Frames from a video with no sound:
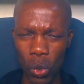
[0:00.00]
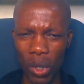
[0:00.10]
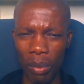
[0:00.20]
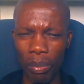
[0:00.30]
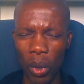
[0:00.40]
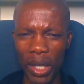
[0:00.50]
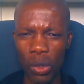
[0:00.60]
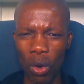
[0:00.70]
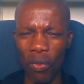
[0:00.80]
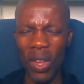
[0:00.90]
to the point
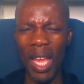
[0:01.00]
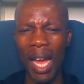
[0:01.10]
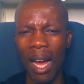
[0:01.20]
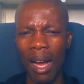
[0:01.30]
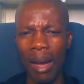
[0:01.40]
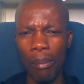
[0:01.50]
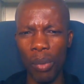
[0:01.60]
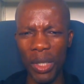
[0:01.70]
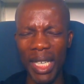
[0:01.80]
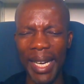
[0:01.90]
of
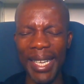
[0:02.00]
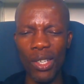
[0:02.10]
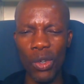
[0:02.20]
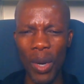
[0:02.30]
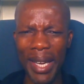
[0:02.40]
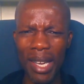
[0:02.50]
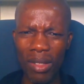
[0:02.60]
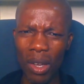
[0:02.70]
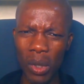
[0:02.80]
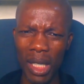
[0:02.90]
butchering twenty
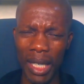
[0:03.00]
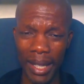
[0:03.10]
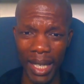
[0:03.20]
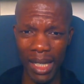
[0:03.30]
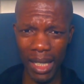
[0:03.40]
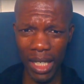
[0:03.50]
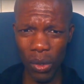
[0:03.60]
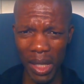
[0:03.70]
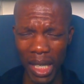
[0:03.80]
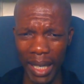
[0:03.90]
thousand. That's a
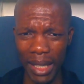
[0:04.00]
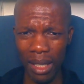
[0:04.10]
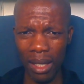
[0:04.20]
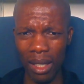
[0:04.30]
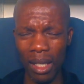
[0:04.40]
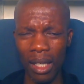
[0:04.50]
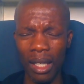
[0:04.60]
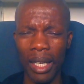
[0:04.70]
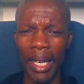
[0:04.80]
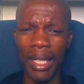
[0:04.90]
genocide.
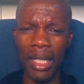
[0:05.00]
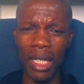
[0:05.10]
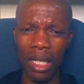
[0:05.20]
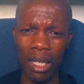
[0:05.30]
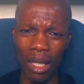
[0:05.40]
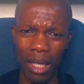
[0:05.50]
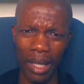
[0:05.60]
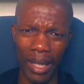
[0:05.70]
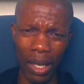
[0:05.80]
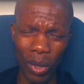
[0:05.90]
And
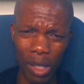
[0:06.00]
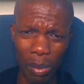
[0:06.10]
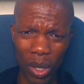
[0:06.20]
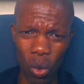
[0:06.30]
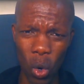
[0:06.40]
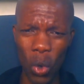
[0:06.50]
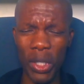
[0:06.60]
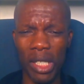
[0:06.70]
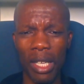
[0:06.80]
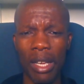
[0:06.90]
that was
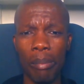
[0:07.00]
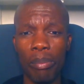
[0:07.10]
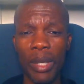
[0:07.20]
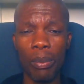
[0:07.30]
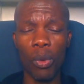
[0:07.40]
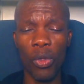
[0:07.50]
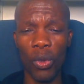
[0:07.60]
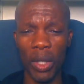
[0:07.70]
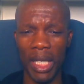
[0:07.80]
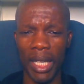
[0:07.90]
because people
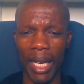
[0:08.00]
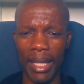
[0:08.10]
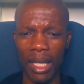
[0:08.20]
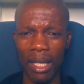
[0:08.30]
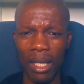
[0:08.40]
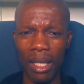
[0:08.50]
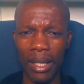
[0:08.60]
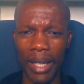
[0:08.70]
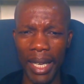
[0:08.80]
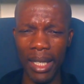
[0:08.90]
thought that
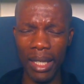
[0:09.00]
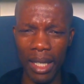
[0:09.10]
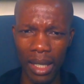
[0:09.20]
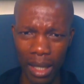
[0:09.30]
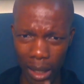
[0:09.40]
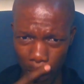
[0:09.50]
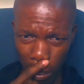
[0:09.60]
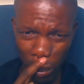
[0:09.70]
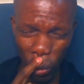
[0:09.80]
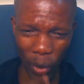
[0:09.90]
they needed the
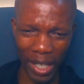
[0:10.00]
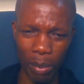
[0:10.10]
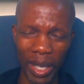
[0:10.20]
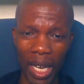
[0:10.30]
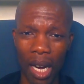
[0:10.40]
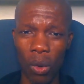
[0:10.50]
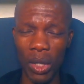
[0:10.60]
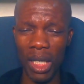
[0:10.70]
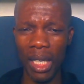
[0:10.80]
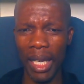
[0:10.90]
white man
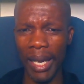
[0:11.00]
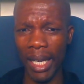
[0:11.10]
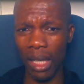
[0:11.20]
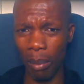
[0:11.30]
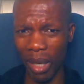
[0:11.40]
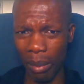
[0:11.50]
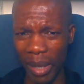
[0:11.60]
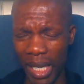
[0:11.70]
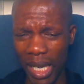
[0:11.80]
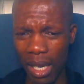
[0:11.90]
out and the black
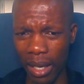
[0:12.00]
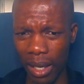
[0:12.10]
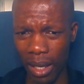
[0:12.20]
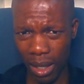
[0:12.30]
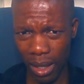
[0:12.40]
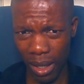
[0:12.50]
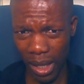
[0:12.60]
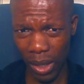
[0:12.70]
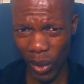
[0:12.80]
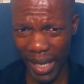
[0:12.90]
man in. This
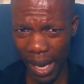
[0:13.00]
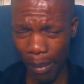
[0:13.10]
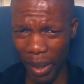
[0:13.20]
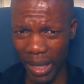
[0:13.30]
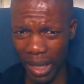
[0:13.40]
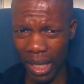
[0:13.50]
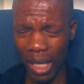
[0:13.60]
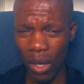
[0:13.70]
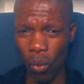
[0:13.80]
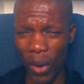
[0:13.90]
is what happened.
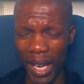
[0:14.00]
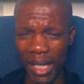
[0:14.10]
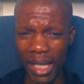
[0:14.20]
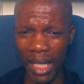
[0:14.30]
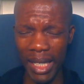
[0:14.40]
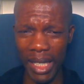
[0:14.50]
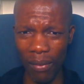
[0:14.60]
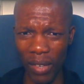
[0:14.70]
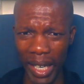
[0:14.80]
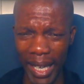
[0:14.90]
We are still
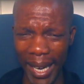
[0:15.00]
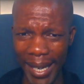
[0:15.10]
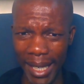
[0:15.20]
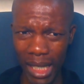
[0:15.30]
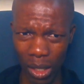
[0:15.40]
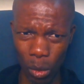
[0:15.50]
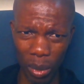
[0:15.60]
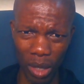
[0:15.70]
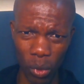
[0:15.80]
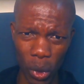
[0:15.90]
suffering under
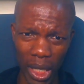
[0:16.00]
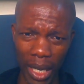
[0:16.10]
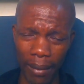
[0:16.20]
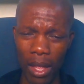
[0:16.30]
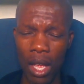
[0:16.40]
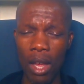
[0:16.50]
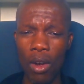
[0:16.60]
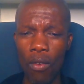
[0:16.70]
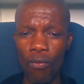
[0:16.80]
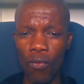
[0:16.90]
ZANU-P F today,
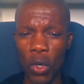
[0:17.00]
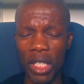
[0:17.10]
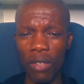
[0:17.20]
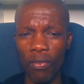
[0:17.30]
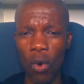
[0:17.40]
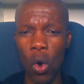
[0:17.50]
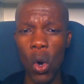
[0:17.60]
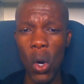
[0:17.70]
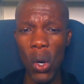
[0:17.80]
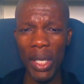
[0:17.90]
forty-four
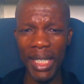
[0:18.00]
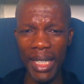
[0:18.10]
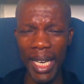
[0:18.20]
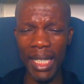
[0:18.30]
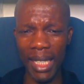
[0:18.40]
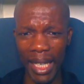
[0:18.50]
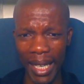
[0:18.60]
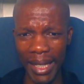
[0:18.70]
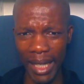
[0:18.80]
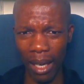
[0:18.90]
years
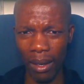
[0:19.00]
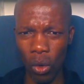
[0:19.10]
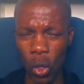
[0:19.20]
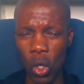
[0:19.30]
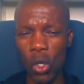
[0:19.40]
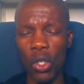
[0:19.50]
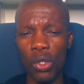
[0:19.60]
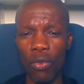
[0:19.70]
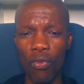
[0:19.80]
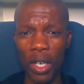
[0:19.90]
later, or close
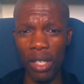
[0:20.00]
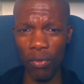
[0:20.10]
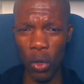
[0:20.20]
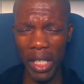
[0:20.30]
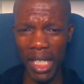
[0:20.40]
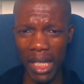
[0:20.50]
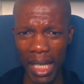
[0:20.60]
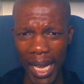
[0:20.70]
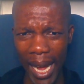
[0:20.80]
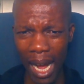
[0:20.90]
to forty-four
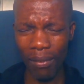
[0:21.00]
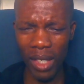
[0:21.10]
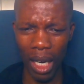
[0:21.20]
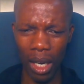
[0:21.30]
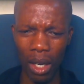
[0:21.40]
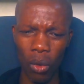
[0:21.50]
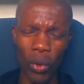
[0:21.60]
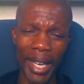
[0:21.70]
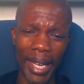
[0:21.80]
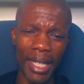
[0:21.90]
years after
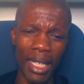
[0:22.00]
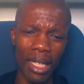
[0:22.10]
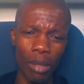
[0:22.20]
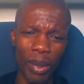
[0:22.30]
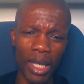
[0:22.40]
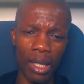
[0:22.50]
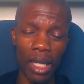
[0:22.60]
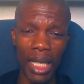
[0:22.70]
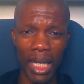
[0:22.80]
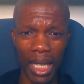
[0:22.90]
we gained
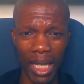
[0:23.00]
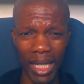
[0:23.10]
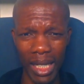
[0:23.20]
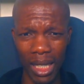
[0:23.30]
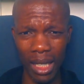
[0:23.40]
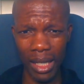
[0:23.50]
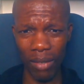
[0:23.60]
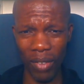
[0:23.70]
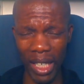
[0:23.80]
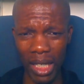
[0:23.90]
independence. The country is still
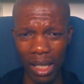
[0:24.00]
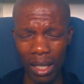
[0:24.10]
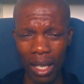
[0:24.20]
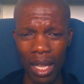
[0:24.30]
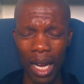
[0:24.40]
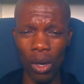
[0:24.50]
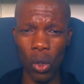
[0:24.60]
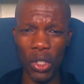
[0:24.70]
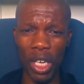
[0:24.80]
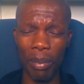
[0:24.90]
divided
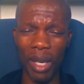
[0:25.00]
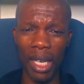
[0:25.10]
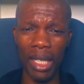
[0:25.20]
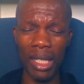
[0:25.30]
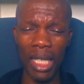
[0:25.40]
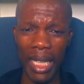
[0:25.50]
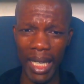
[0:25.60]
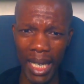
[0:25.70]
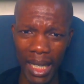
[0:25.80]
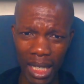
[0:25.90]
along tribal lines. The
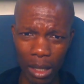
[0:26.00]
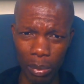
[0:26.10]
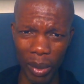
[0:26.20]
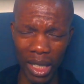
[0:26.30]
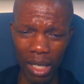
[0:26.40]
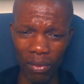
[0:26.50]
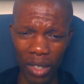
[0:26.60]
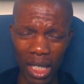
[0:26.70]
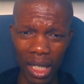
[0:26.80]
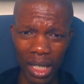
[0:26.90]
country is being div-
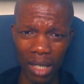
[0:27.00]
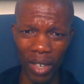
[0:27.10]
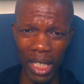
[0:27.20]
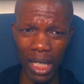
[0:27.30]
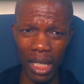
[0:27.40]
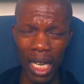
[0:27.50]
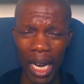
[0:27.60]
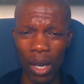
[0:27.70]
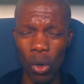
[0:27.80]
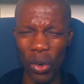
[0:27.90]
is still divided
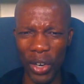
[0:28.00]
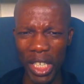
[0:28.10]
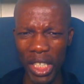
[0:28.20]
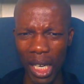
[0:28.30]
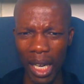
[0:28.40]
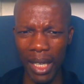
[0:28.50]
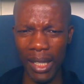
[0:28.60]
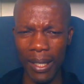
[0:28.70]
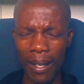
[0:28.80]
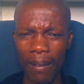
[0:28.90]
along racial
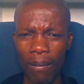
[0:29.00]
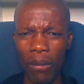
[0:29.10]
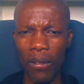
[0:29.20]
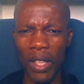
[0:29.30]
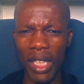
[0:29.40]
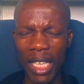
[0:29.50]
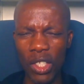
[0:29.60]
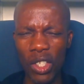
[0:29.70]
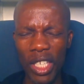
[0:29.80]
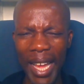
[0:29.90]
lines. There
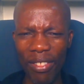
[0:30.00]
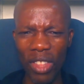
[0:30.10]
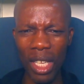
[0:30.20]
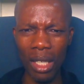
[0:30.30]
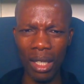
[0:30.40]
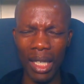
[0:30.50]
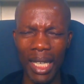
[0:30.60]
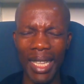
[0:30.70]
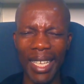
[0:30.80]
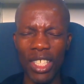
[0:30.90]
is nothing
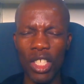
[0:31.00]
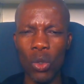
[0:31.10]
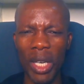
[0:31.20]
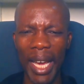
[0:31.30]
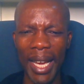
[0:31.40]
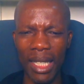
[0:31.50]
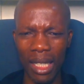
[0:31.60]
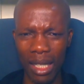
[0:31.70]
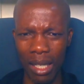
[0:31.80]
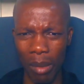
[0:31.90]
that
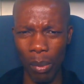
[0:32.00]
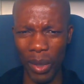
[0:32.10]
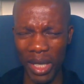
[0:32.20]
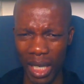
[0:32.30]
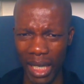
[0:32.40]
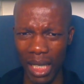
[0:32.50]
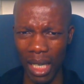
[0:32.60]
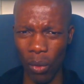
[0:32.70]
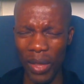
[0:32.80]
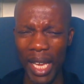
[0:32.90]
unites Zimbabweans right
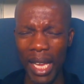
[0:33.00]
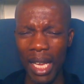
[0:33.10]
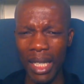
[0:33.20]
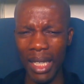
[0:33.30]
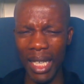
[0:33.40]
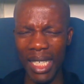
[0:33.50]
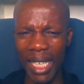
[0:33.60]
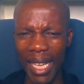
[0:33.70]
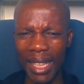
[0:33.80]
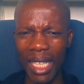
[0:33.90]
now. There is
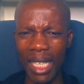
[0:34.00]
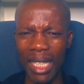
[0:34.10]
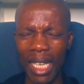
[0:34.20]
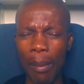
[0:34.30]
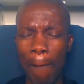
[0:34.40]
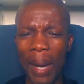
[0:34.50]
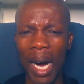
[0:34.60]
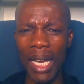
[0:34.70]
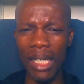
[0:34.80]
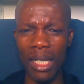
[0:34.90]
nothing that
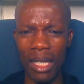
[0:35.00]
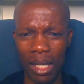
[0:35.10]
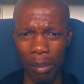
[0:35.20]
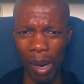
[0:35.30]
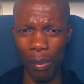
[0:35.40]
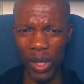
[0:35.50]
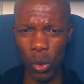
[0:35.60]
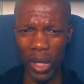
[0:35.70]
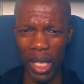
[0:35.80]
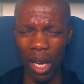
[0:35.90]
binds Zimbabweans
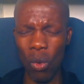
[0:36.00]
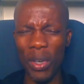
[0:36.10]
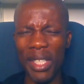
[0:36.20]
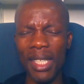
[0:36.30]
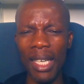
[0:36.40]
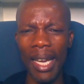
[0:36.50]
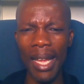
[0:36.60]
together. We still